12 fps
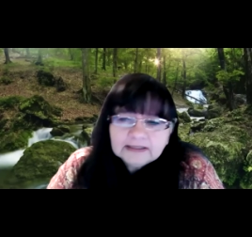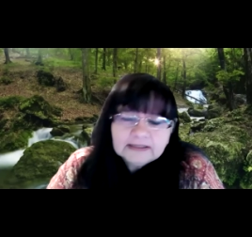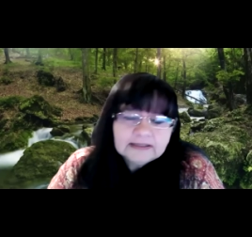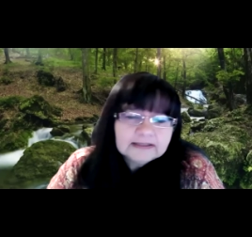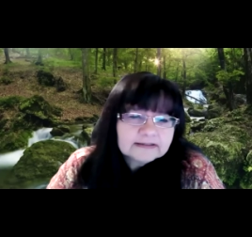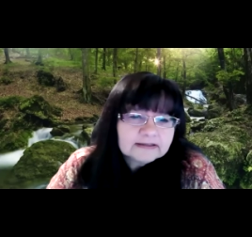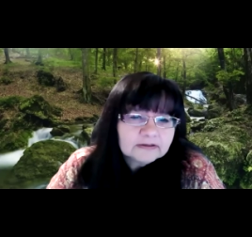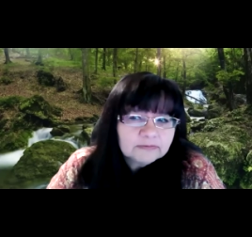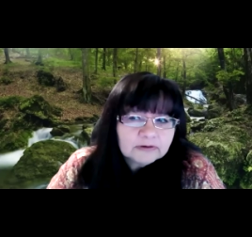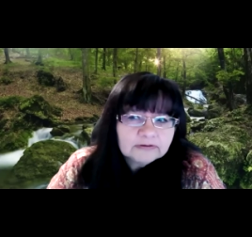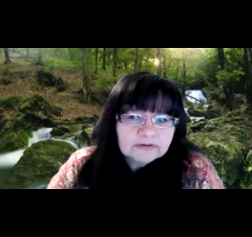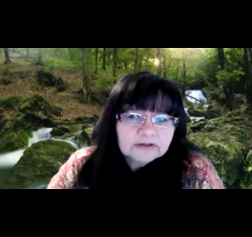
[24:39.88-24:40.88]
And then it's
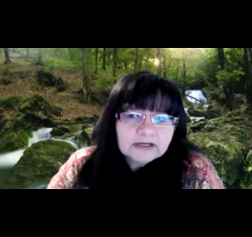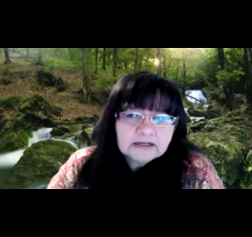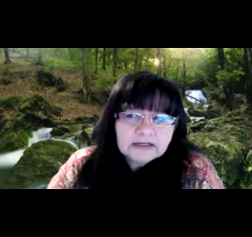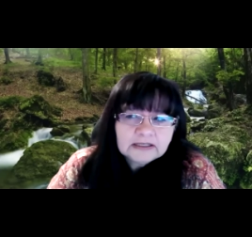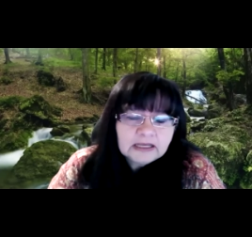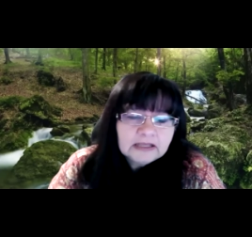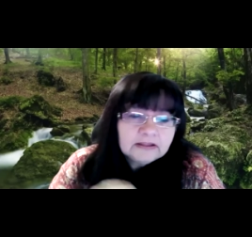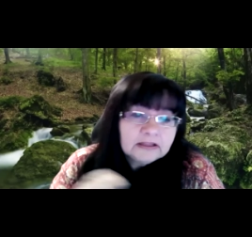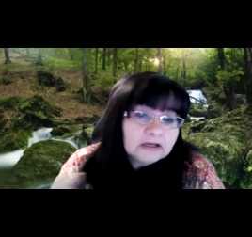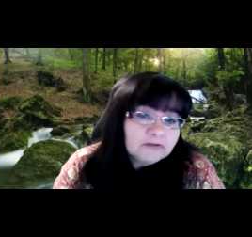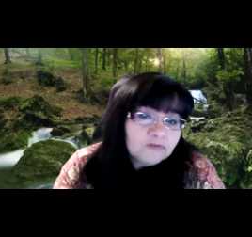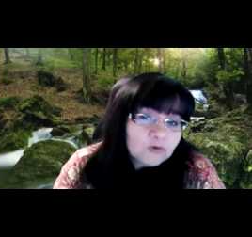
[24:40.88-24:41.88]
like, oh. and
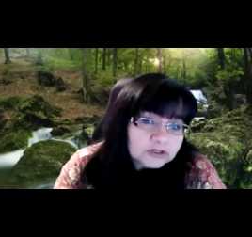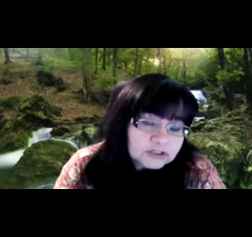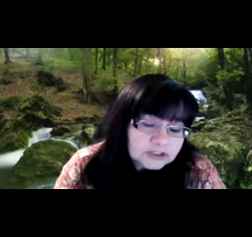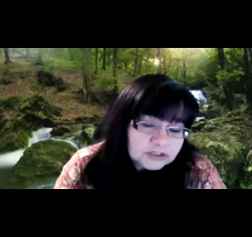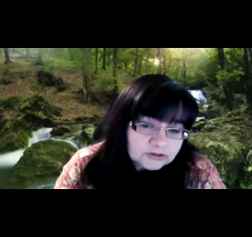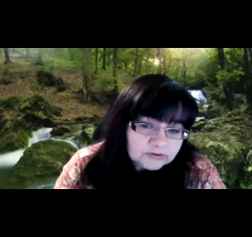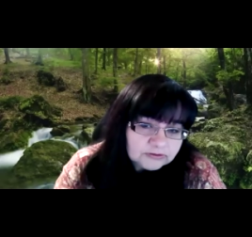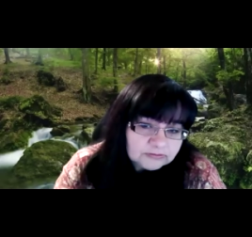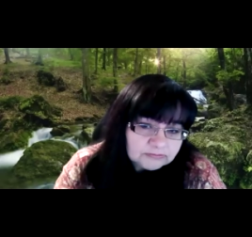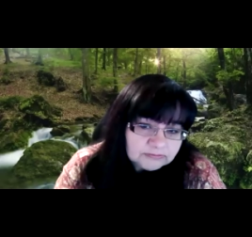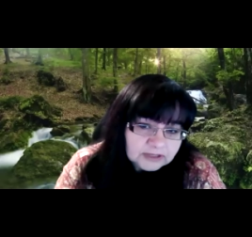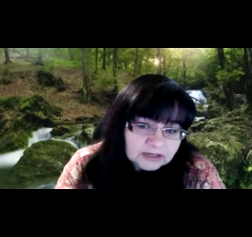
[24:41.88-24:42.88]
then of course,
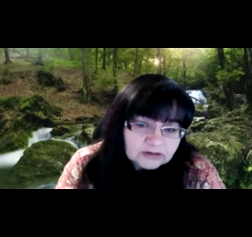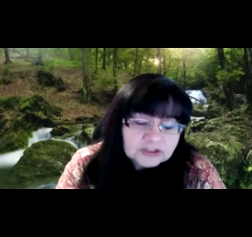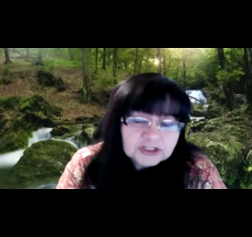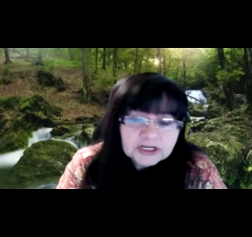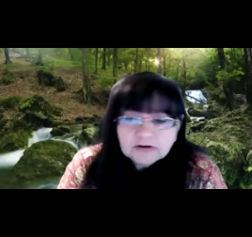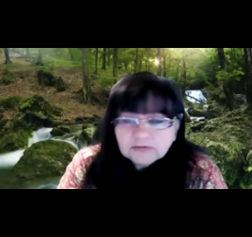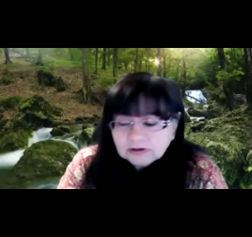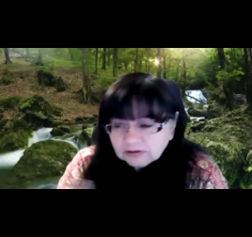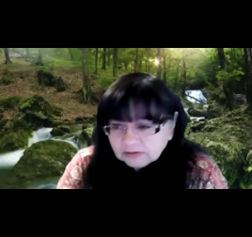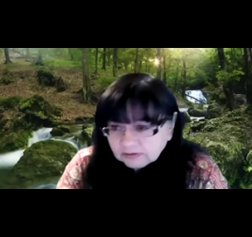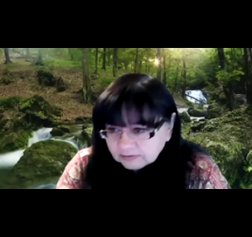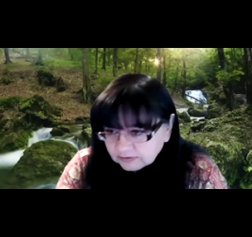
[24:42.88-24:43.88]
their
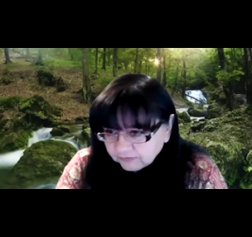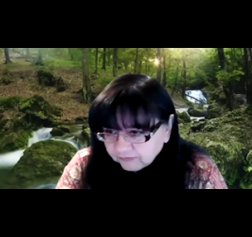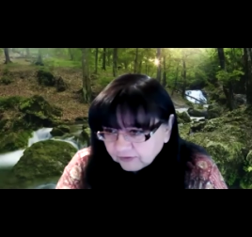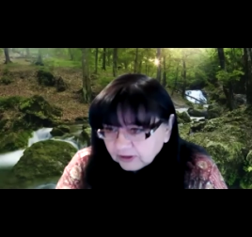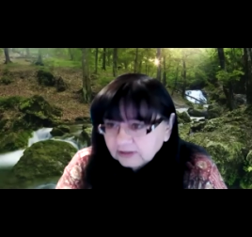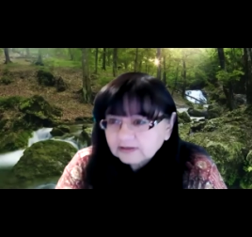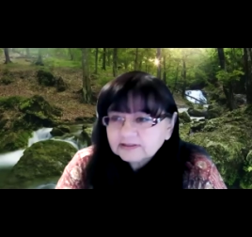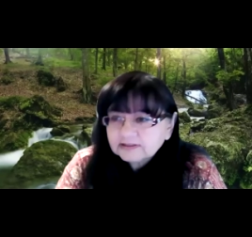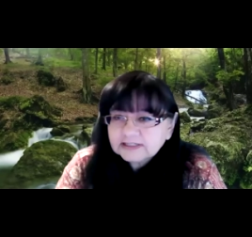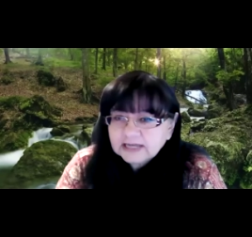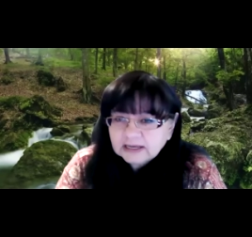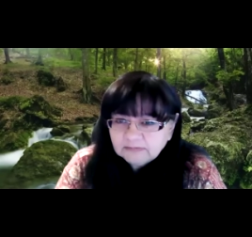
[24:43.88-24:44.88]
general default
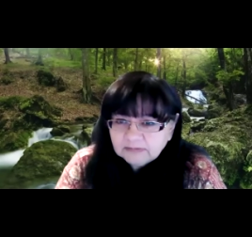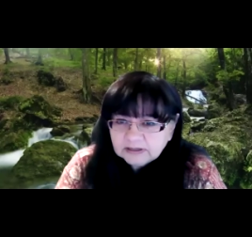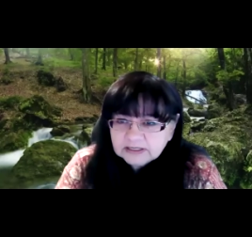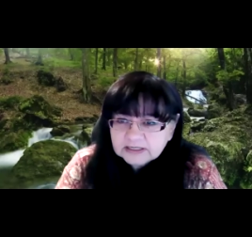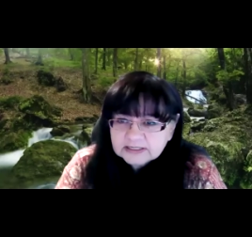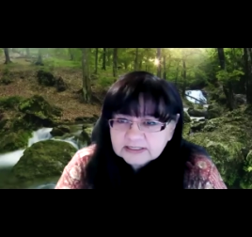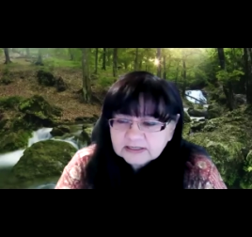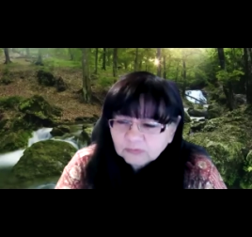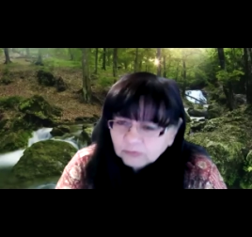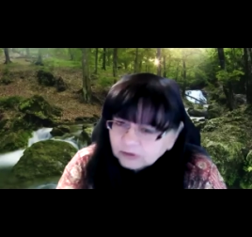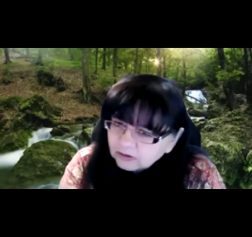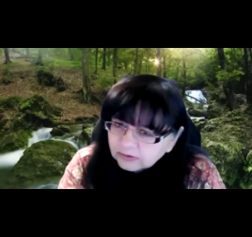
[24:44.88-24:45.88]
statement is
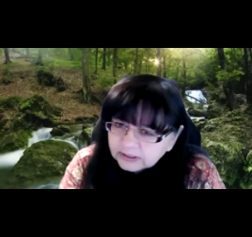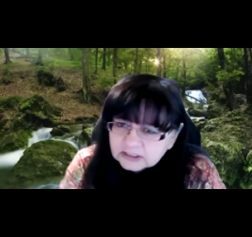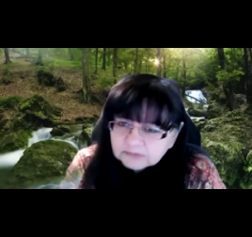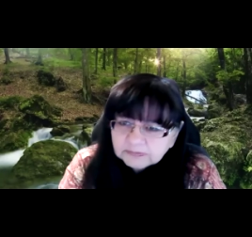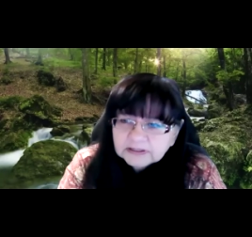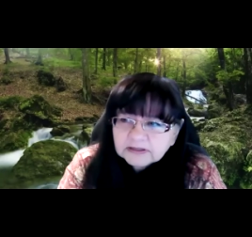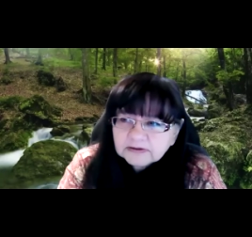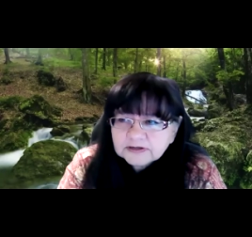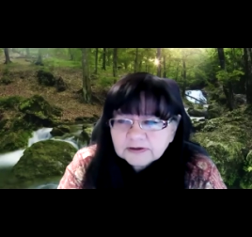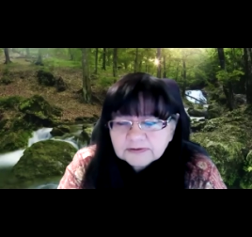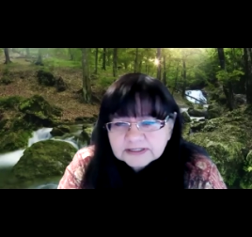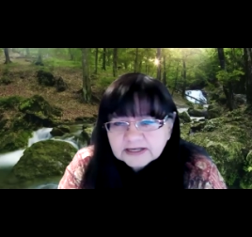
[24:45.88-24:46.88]
that we're going to put those
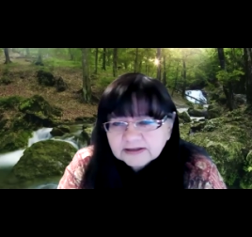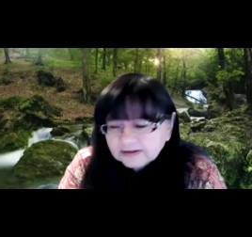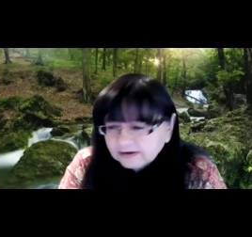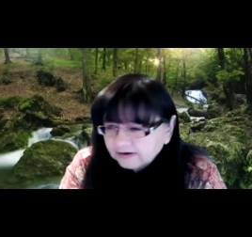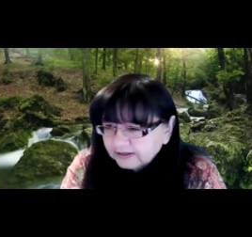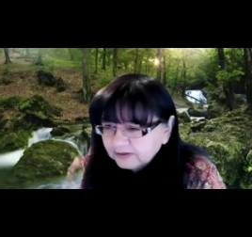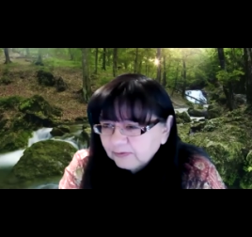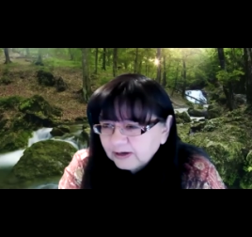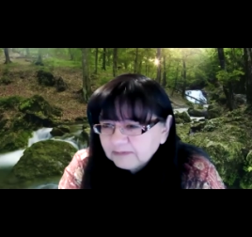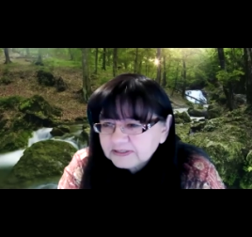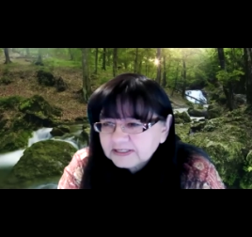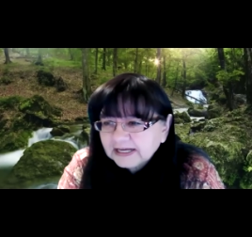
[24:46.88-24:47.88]
notes out there on the
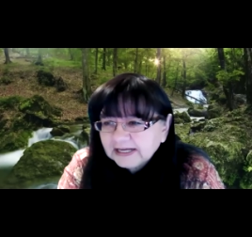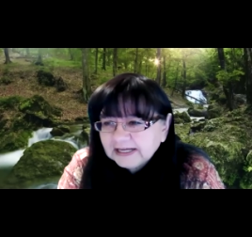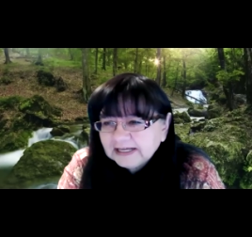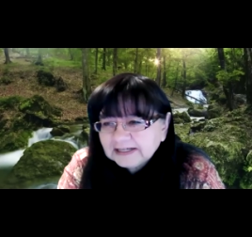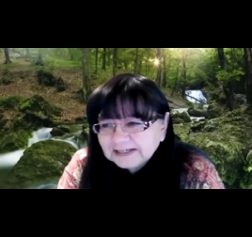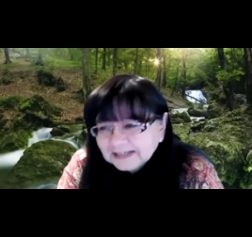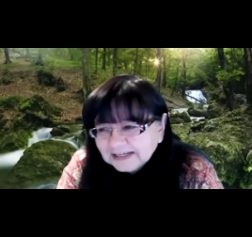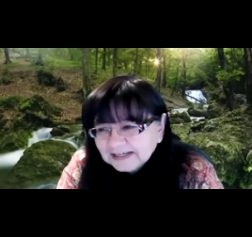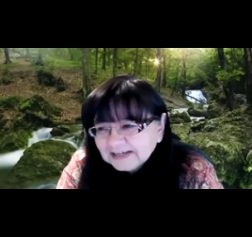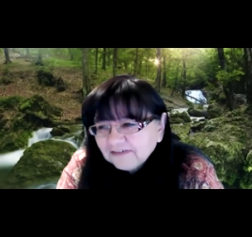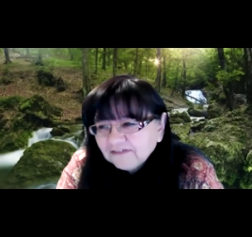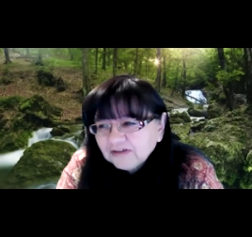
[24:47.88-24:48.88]
website,
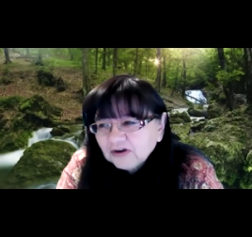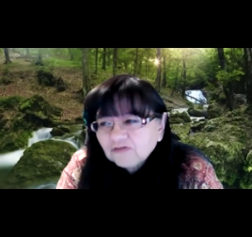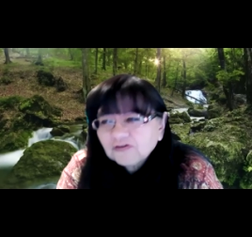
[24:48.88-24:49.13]
for